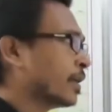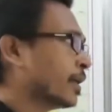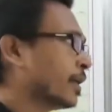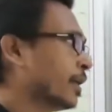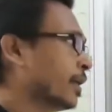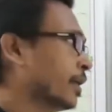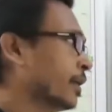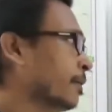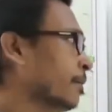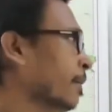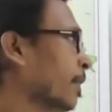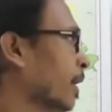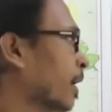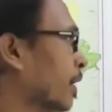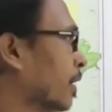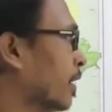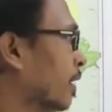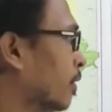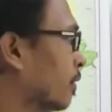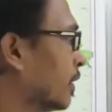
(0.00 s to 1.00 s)
Clear?
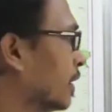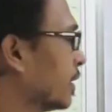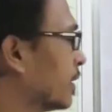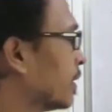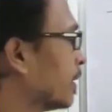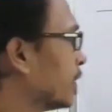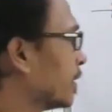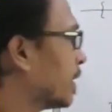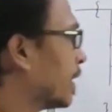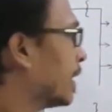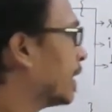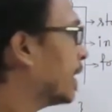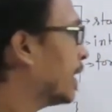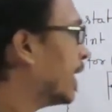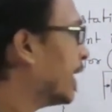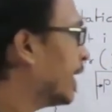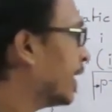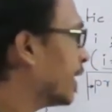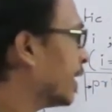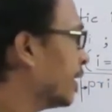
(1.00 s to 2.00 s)
Now this is an
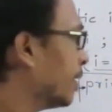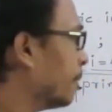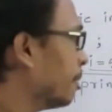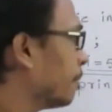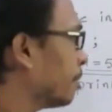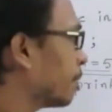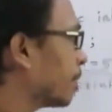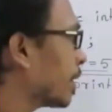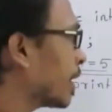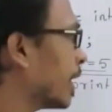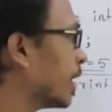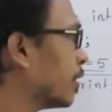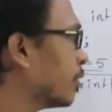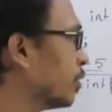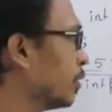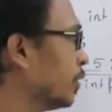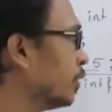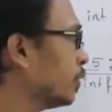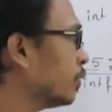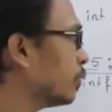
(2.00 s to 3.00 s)
array and we
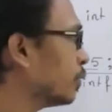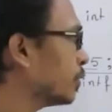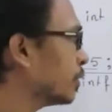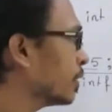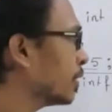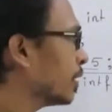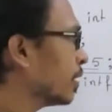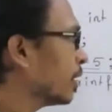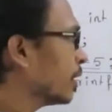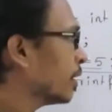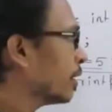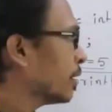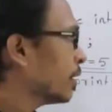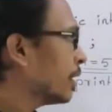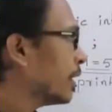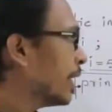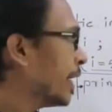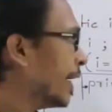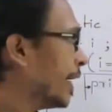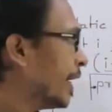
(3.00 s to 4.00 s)
use
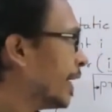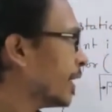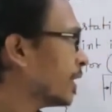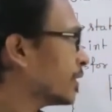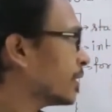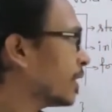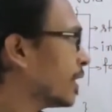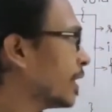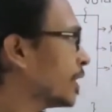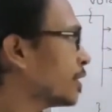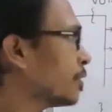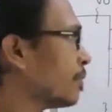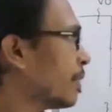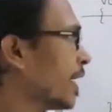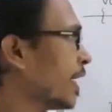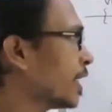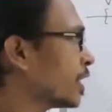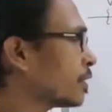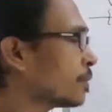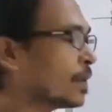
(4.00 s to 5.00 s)
index as
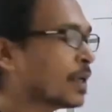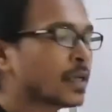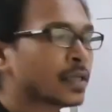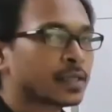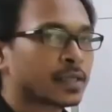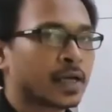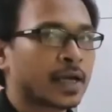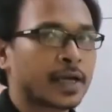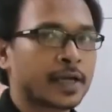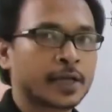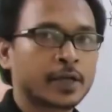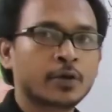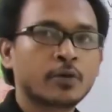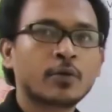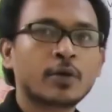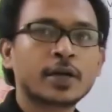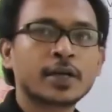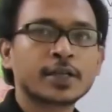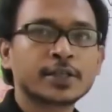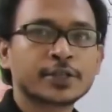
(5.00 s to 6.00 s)
-i.
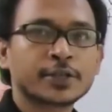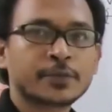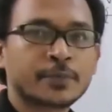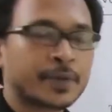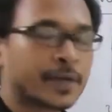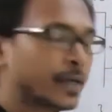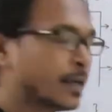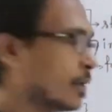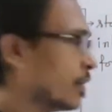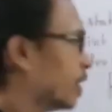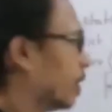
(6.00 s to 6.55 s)
What does it mean?